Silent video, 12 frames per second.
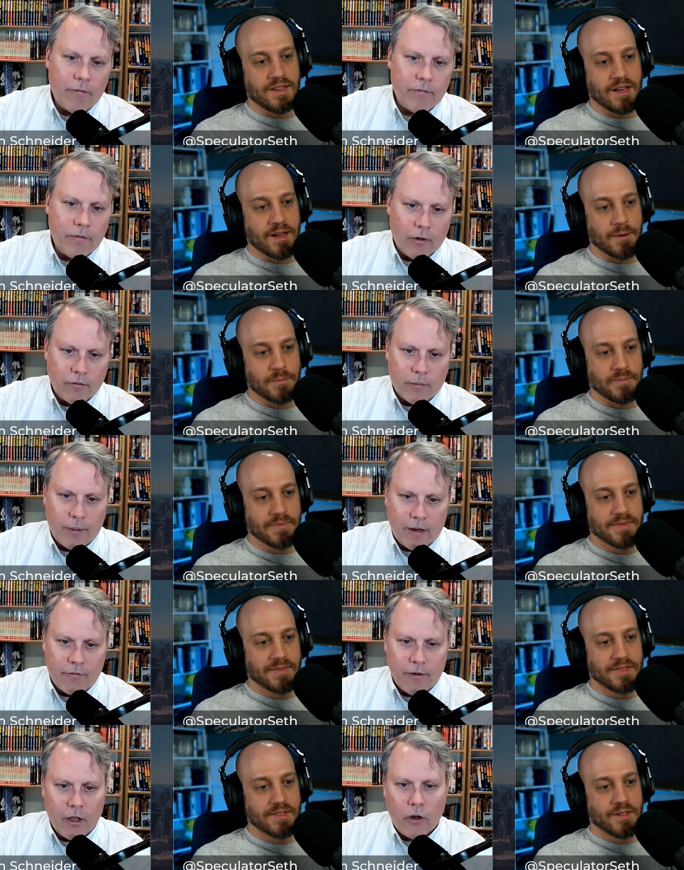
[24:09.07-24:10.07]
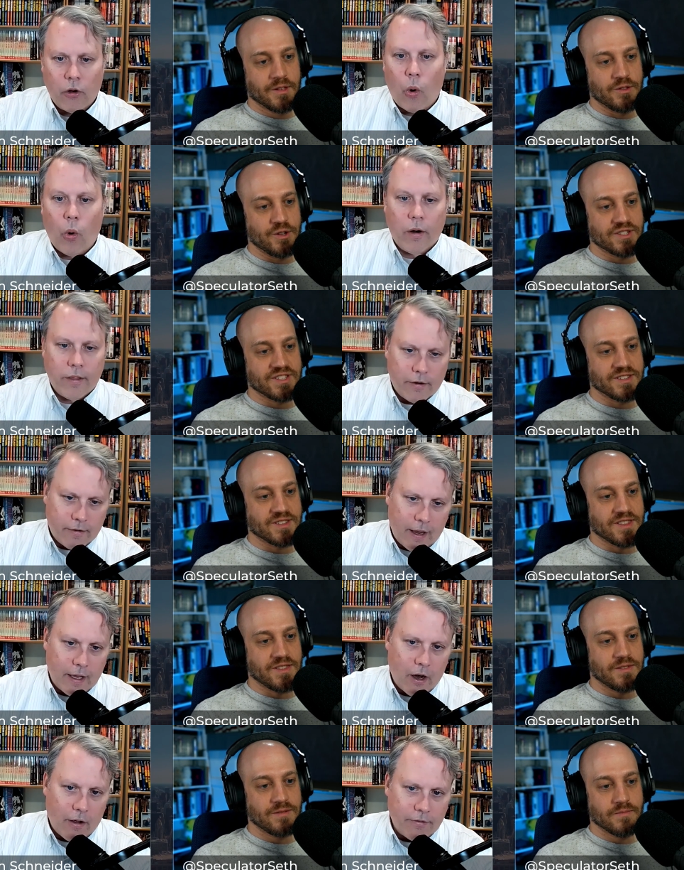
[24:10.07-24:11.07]
Speaker 1: yeah. those are being filled those... or they're
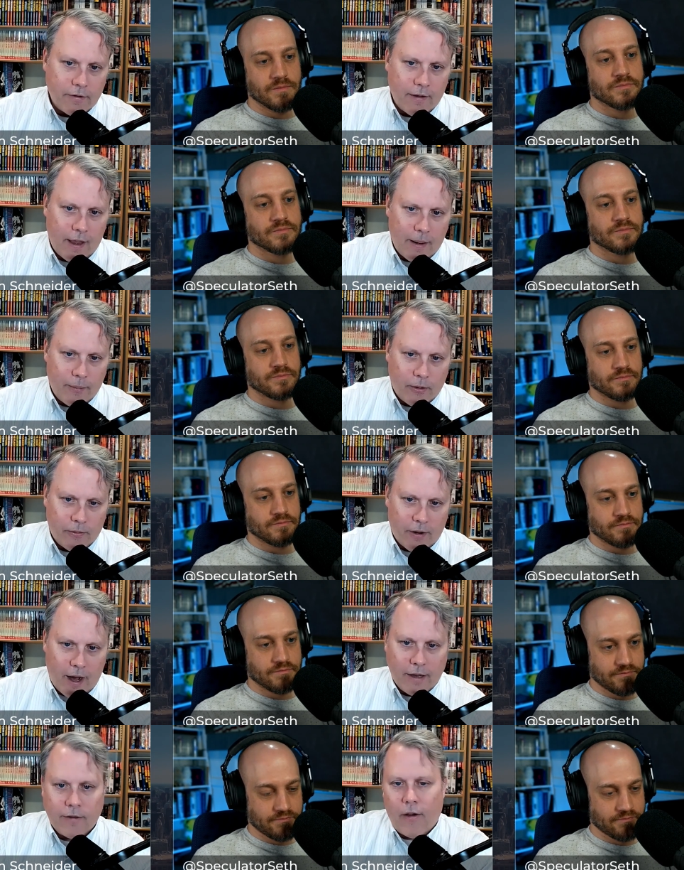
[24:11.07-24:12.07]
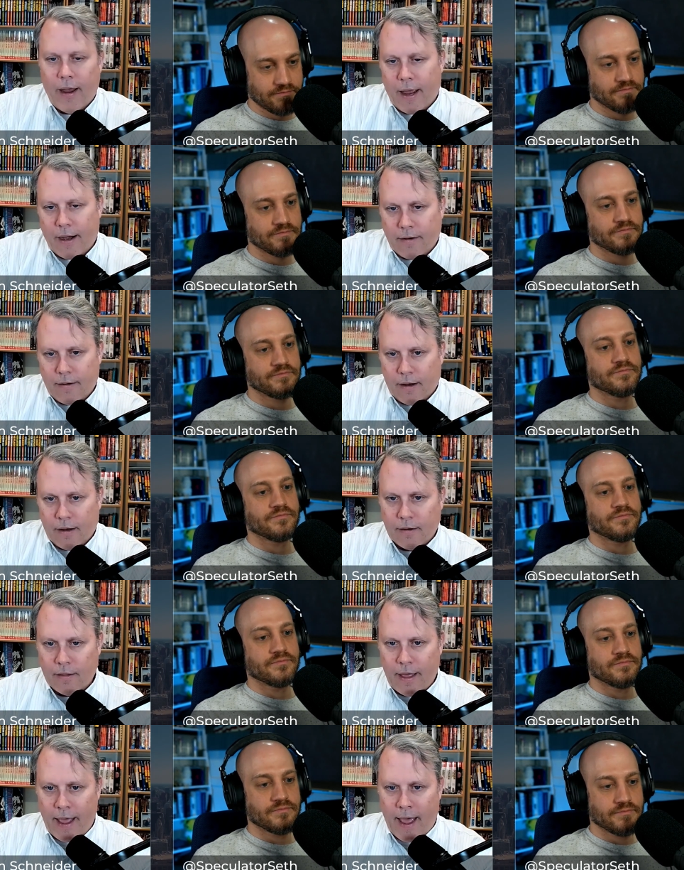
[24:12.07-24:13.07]
taken off the table, right? So I got to dig
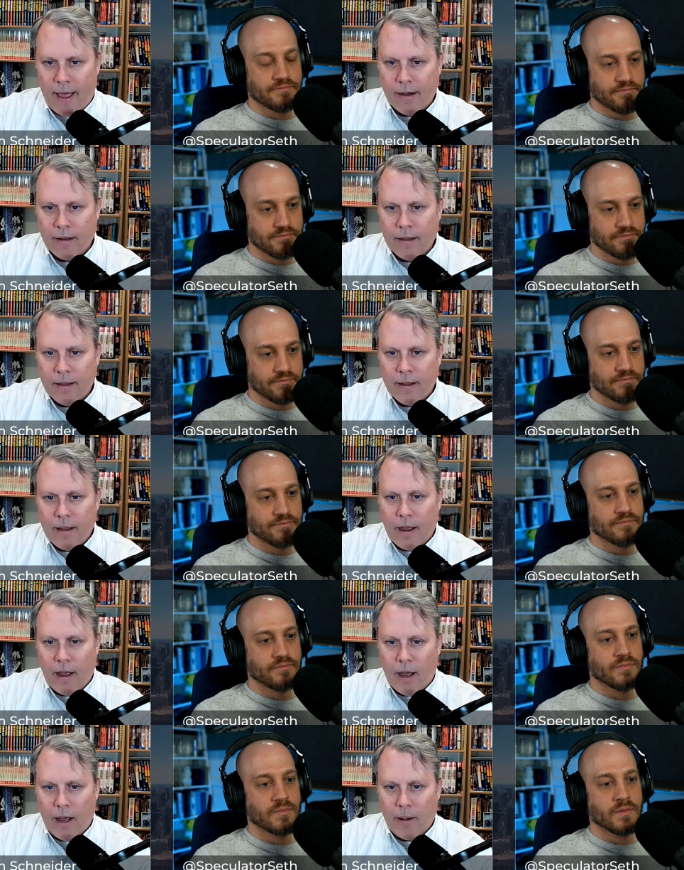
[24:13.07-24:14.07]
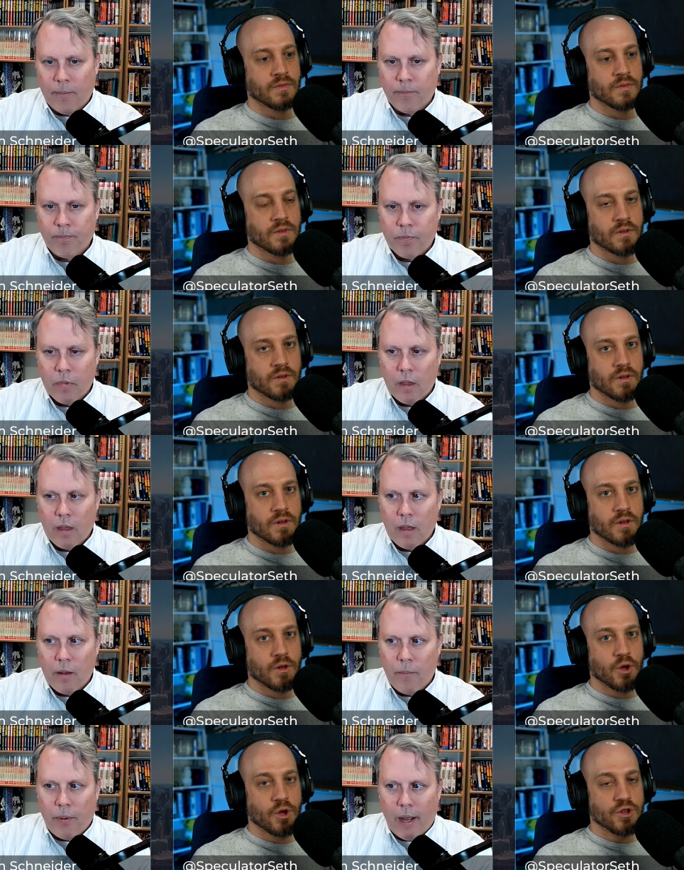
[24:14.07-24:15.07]
into that. Um,
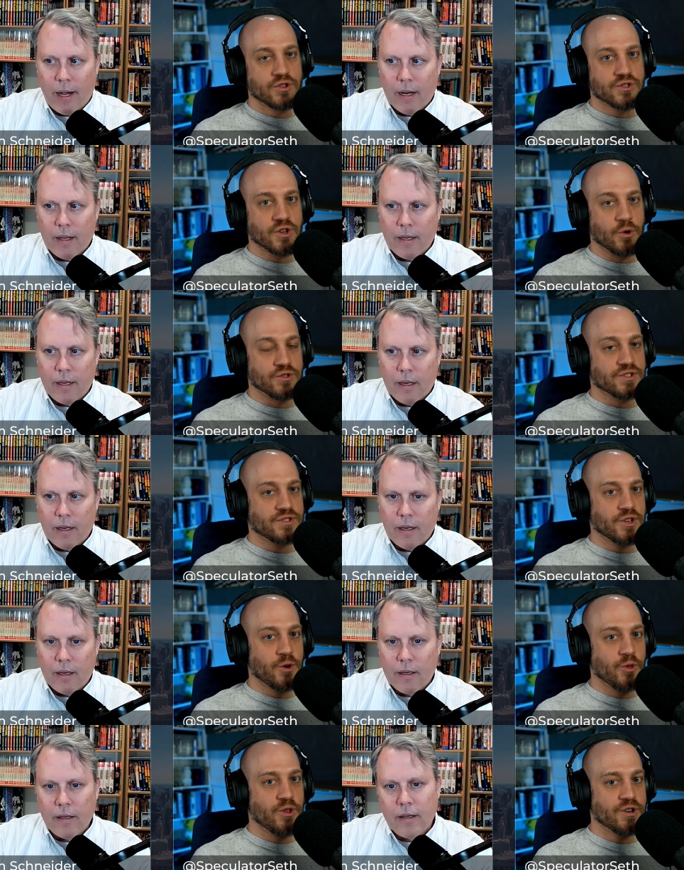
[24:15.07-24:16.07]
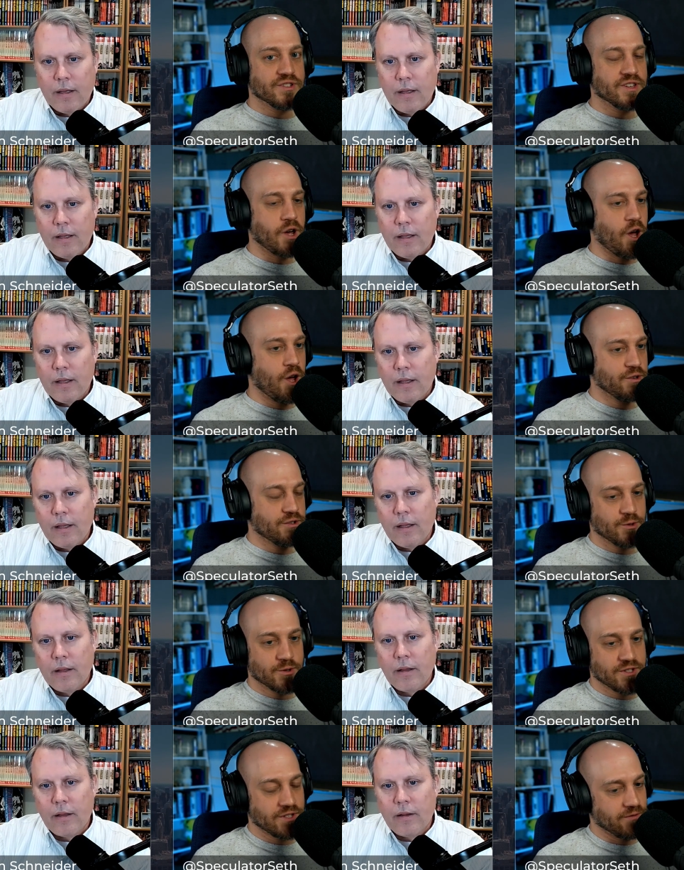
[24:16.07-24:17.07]
Speaker 2: but so so there's all
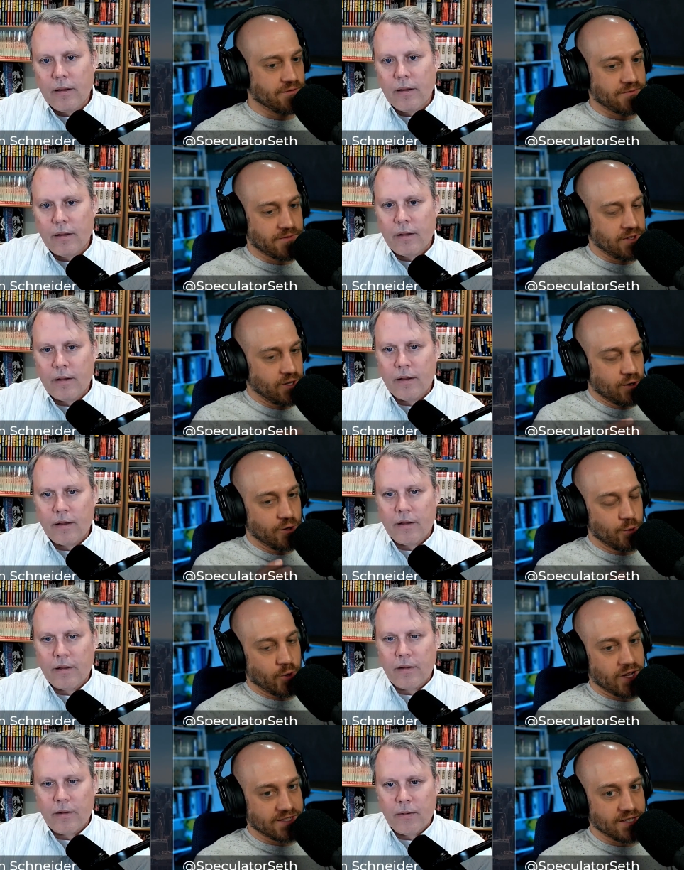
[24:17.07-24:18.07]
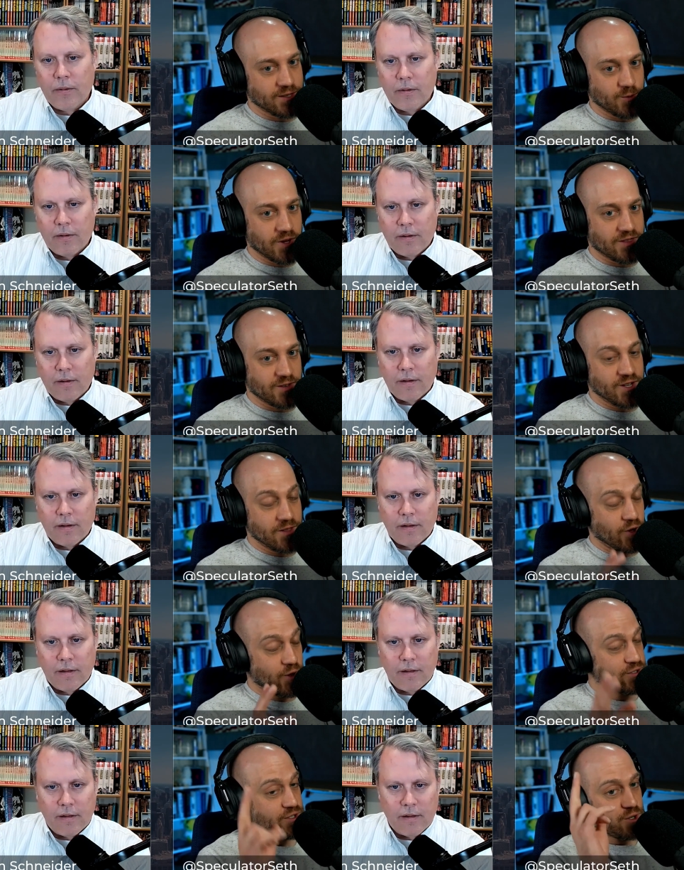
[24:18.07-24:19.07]
sorts of little nuances with
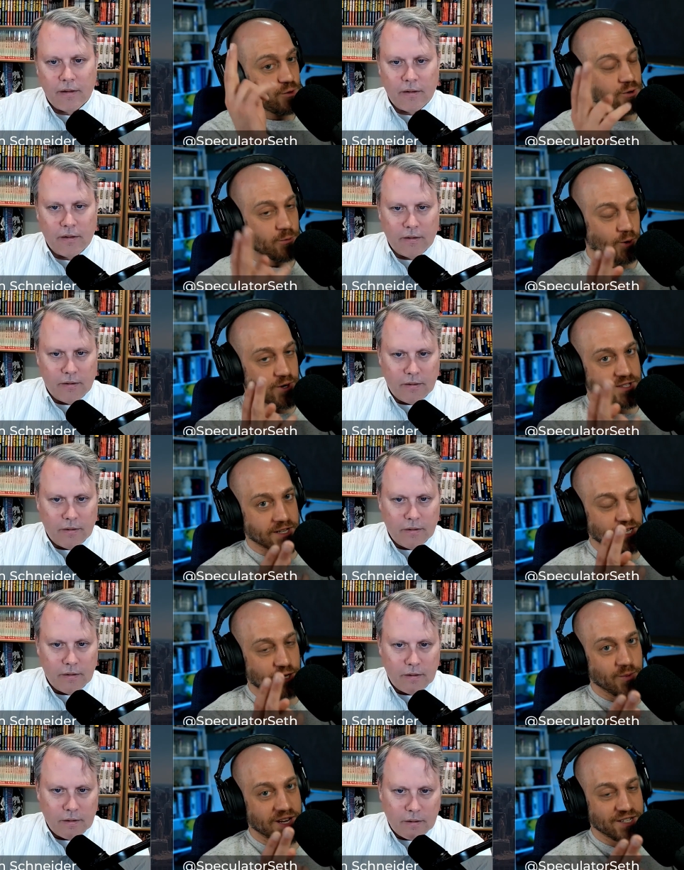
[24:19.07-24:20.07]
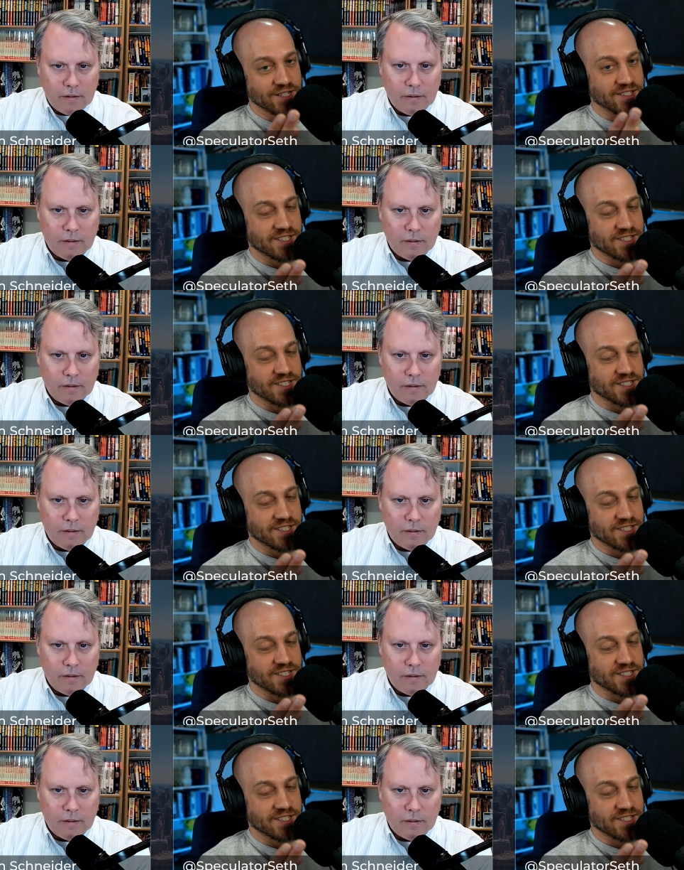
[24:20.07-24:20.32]
those two reports that you mentioned